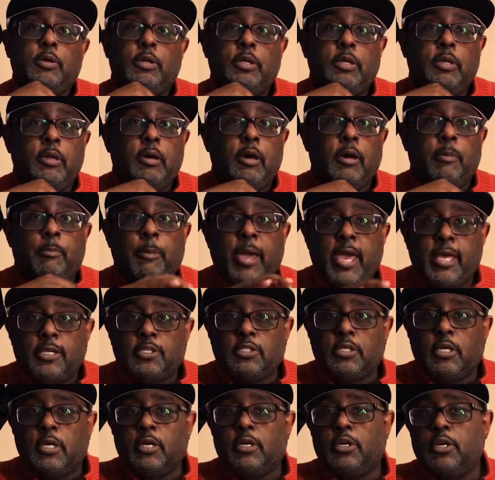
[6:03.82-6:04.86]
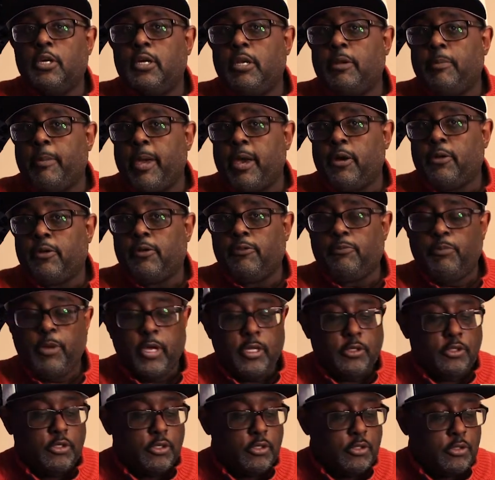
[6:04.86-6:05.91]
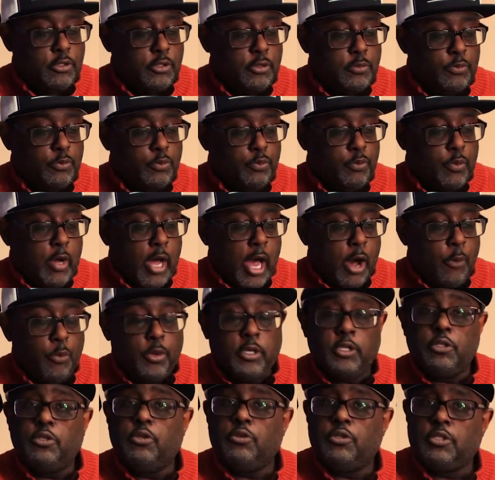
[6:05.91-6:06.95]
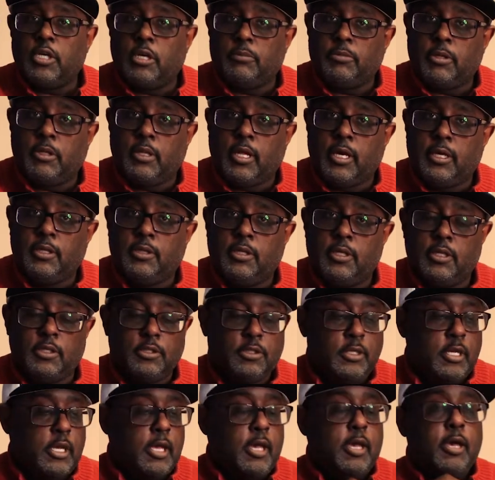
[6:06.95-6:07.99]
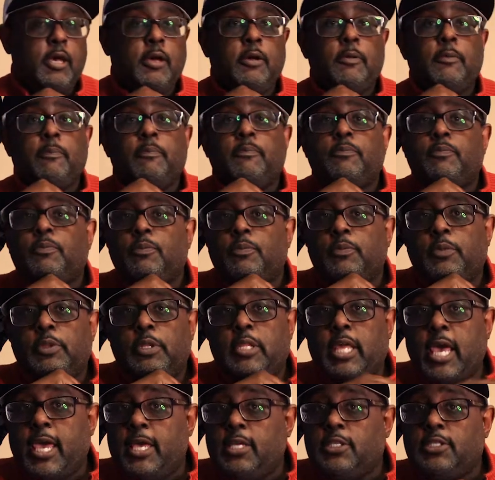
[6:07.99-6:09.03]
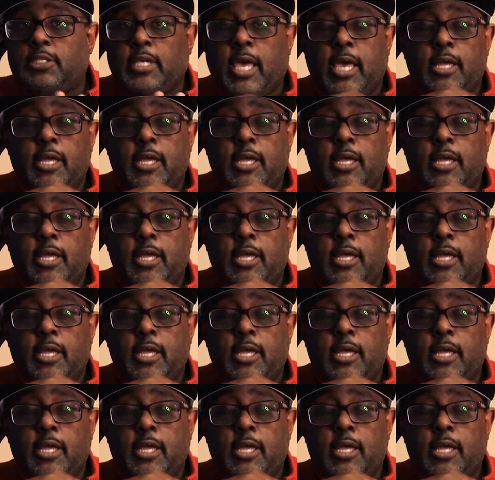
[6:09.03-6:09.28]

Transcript: amass a good amount of pictures, I want to do something like this. They signed